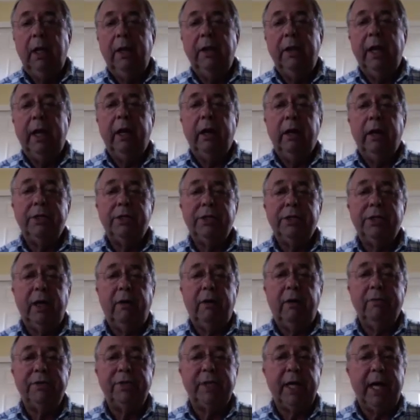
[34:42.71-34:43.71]
they are
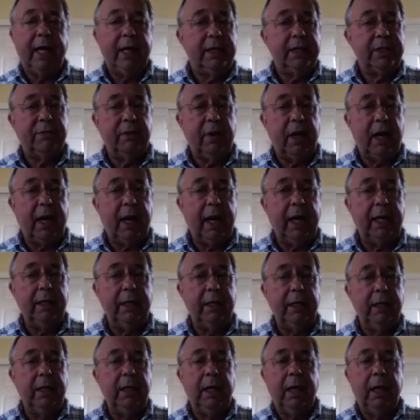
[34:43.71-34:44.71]

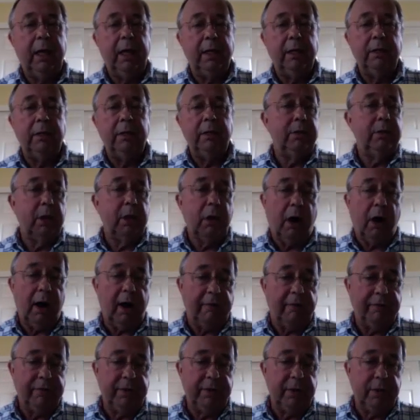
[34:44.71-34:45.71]
self-satisfied and
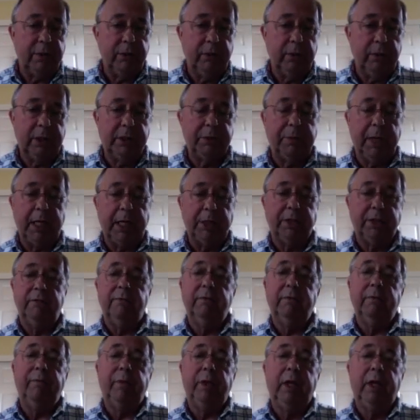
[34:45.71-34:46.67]
often too expensive.